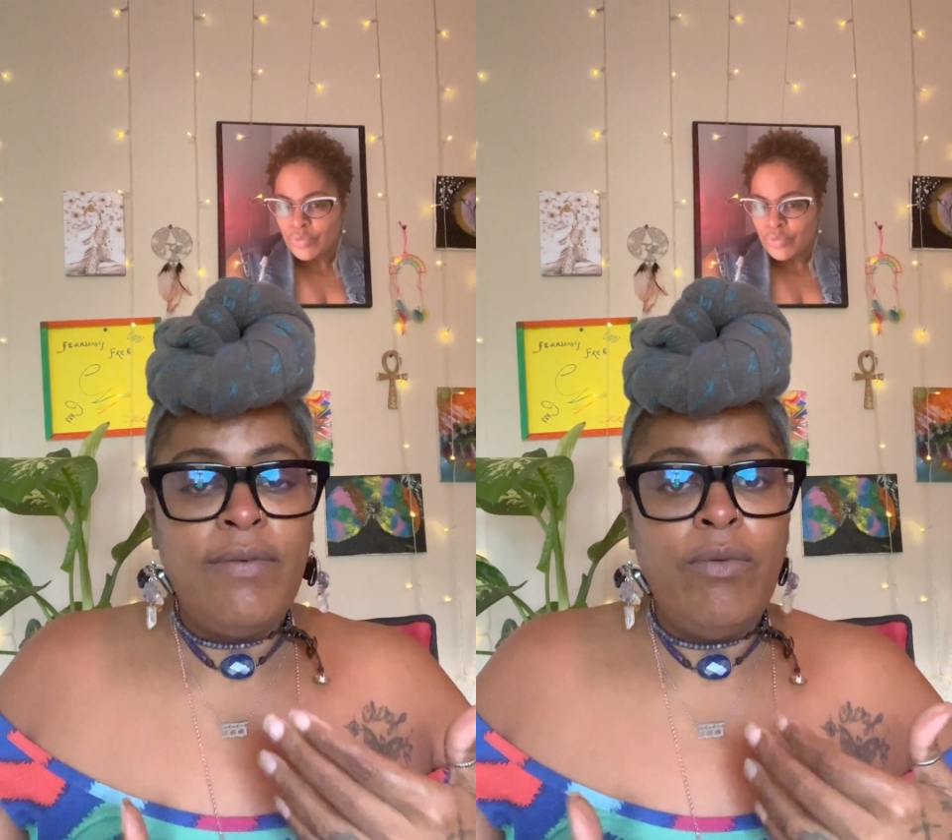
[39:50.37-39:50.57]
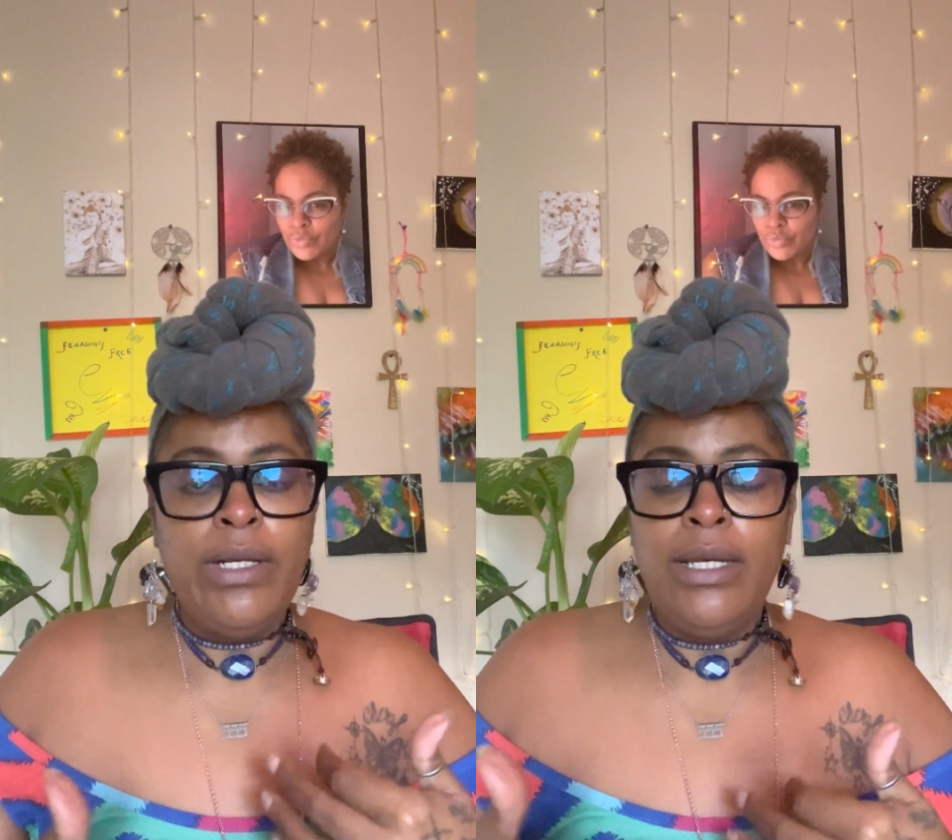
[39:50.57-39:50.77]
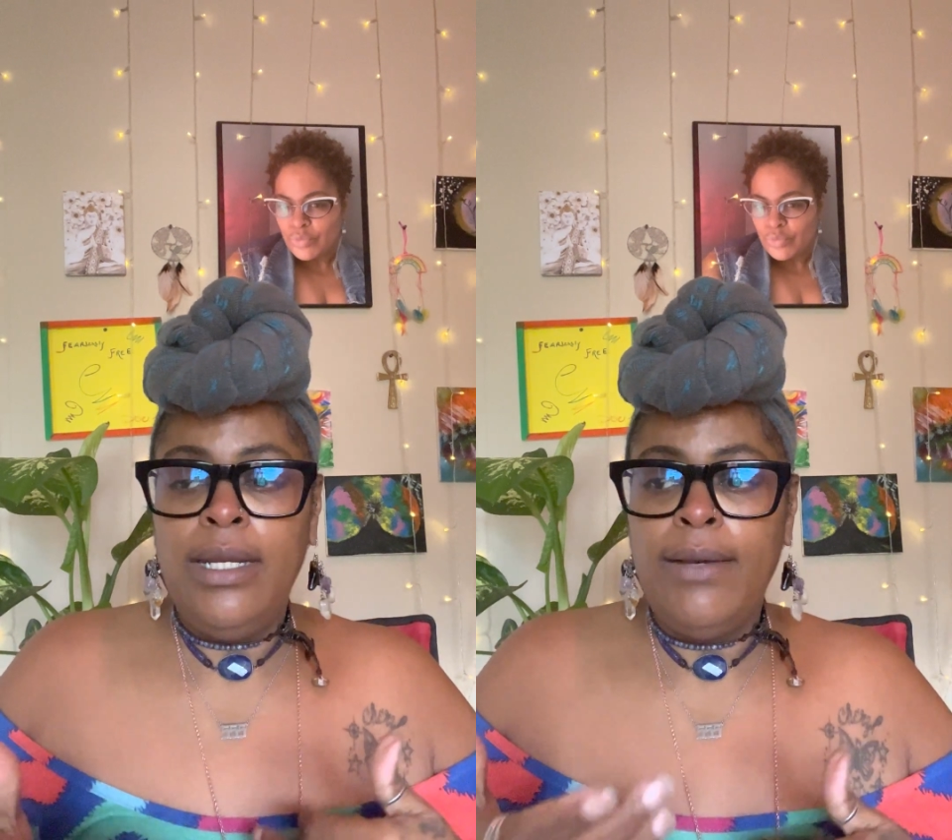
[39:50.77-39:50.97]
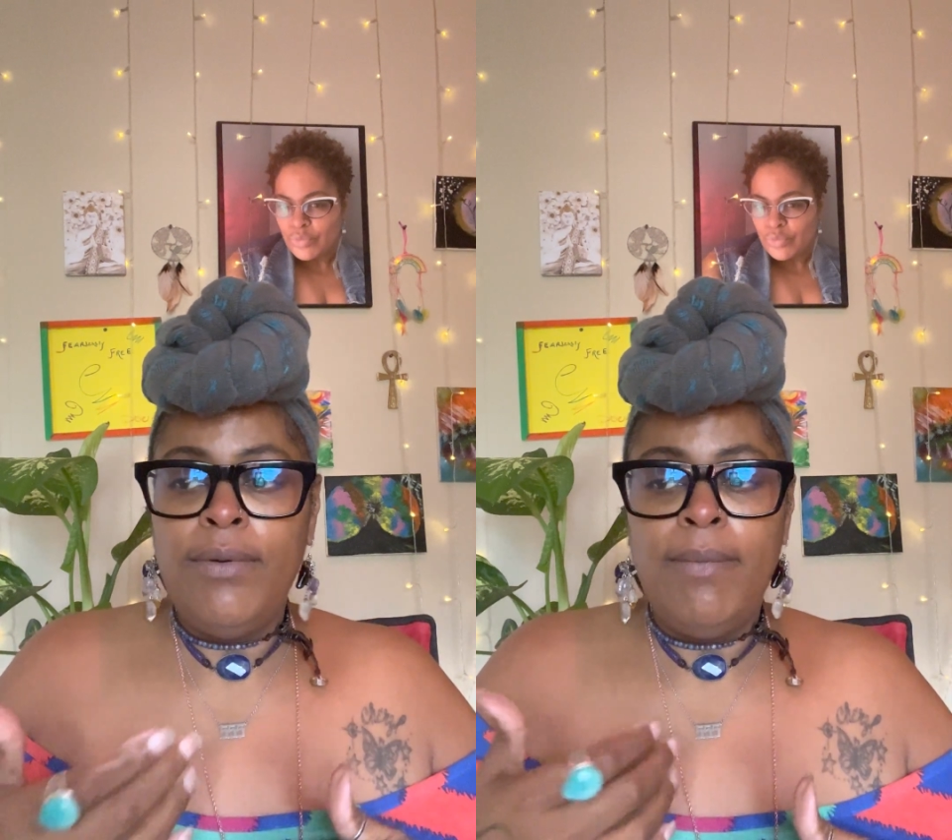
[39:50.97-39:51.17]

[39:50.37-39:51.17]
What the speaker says: I want to connect with